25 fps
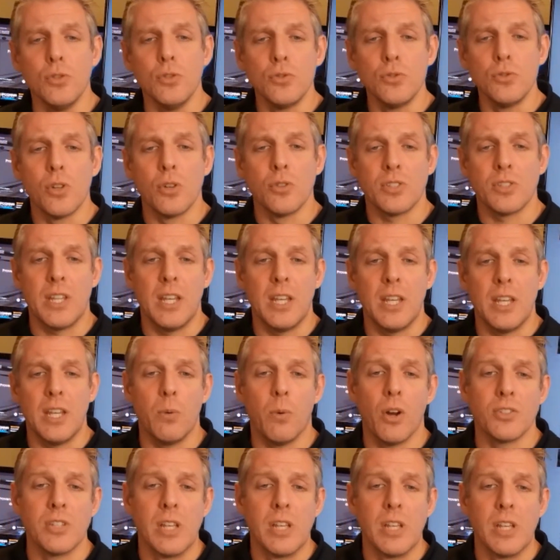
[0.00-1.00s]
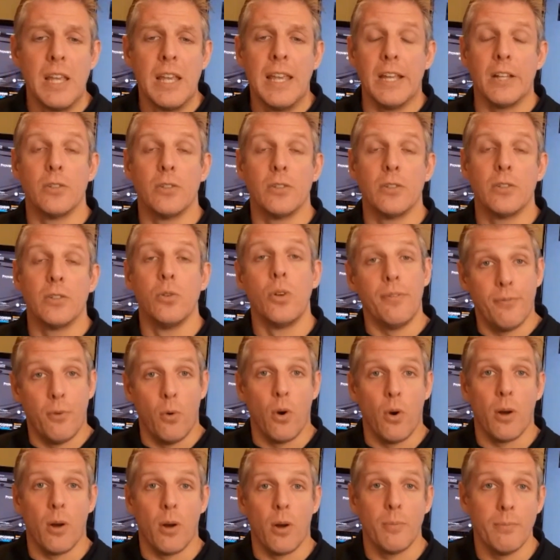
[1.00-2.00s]
Use those keywords, include a
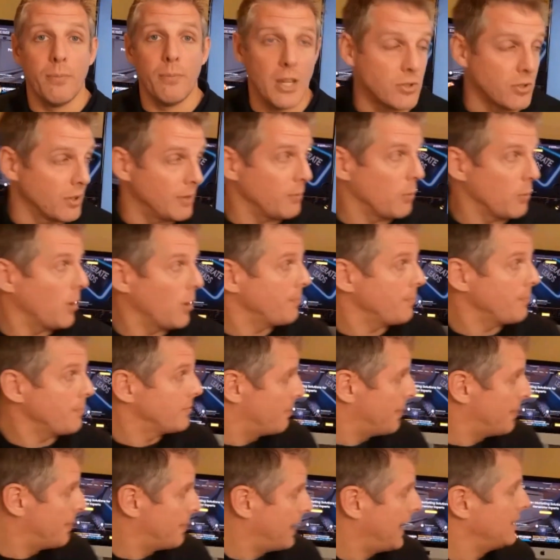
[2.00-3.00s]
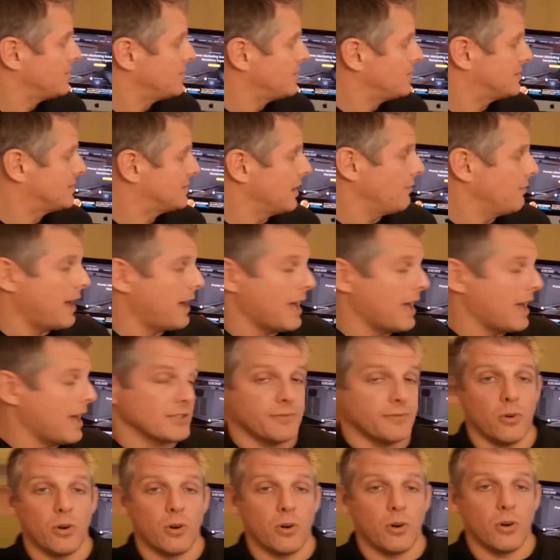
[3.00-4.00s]
form, make sure that what the page itself
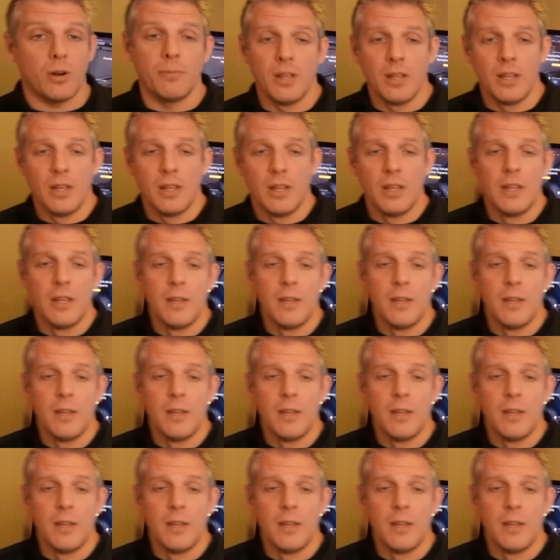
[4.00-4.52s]
has a form,